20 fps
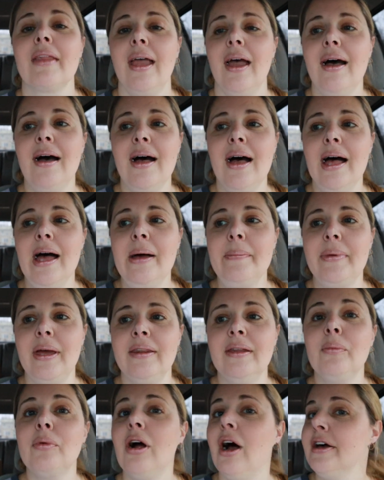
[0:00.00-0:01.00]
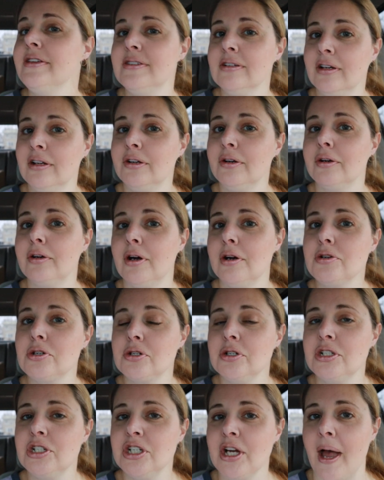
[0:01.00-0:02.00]
and then we're also gonna go
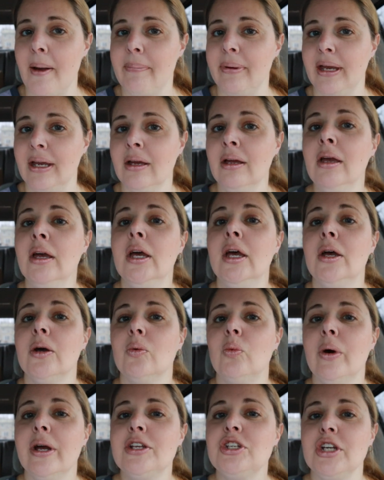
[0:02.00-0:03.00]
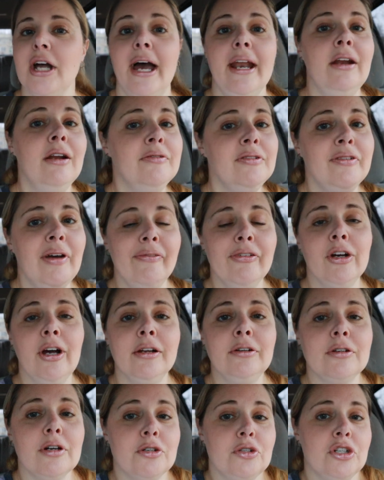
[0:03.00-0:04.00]
grocery shopping, which I don't know if you've ever
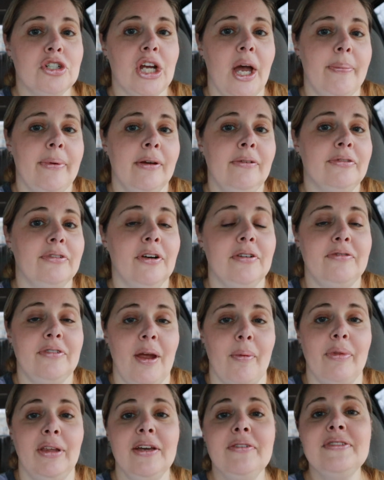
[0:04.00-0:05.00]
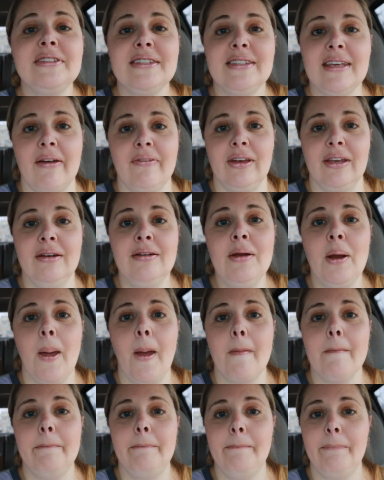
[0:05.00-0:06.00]
gone grocery shopping for a family of 7.
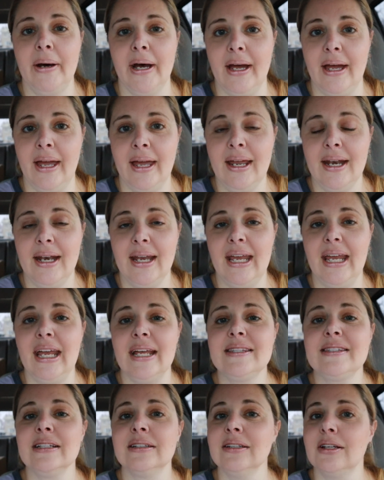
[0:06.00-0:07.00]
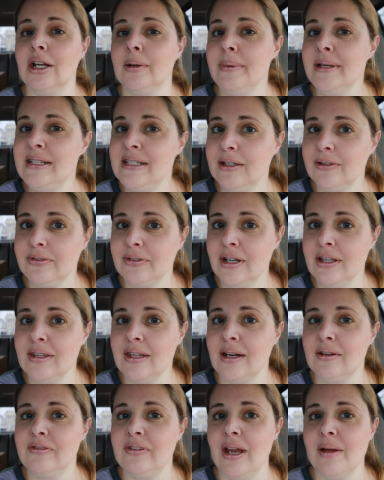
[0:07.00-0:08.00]
But it's a little bit different
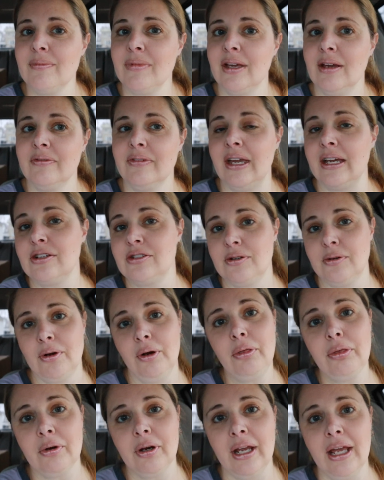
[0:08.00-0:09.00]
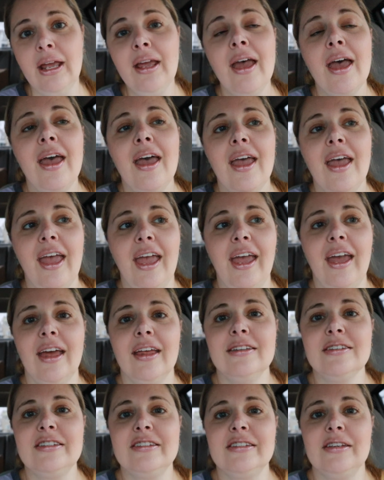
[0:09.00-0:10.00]
than a family of like 2 or 3.
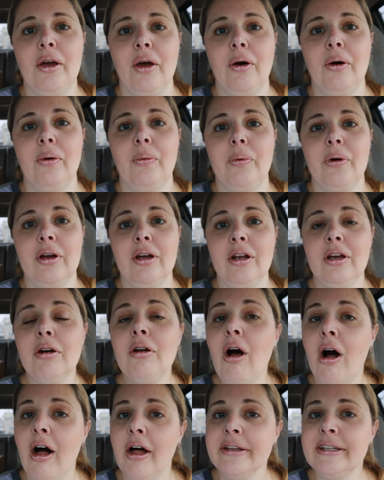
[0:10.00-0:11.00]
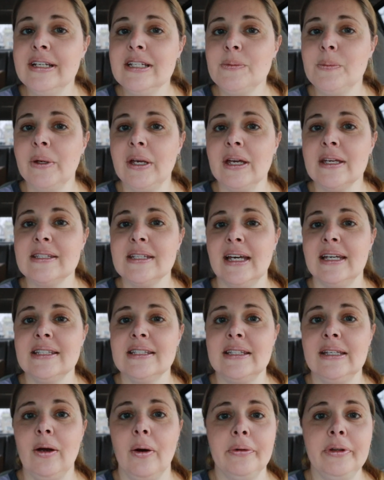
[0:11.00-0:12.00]
And so we're gonna go to Aldi's because that
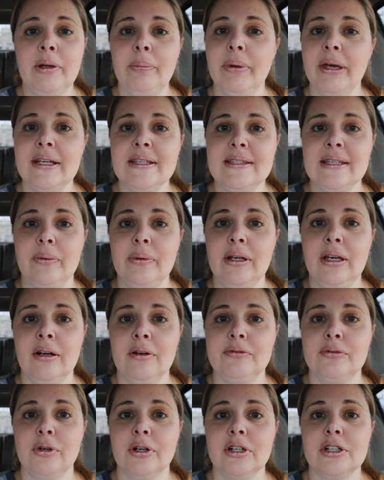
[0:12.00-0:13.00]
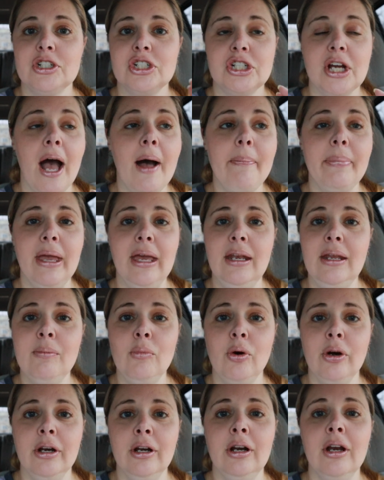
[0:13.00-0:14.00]
is the only place that we can afford to shop
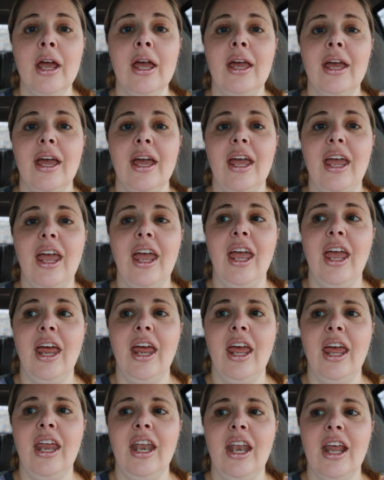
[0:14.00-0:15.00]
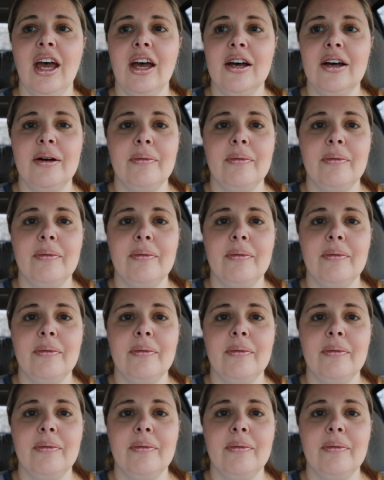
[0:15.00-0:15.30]
anymore. And